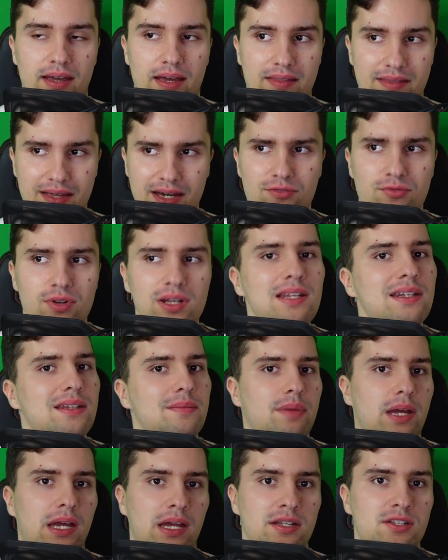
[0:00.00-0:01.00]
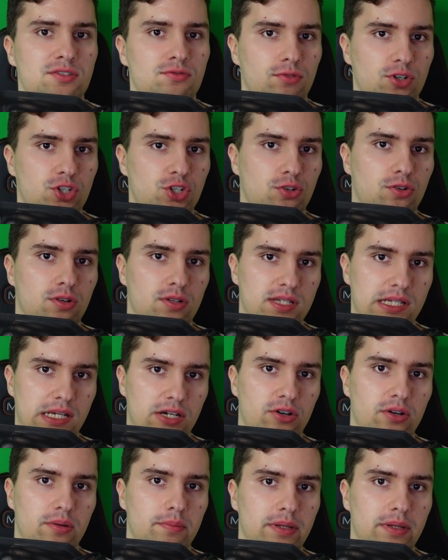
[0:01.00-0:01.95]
And that really depends what you consider